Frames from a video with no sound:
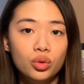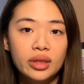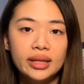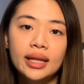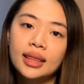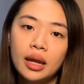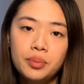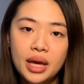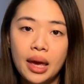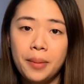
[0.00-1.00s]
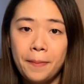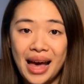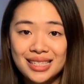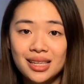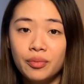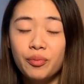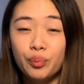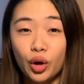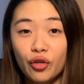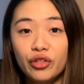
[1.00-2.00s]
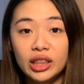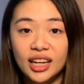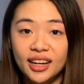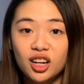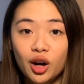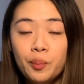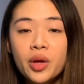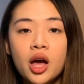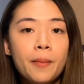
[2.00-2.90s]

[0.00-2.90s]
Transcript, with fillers: then that can be a passive profit income.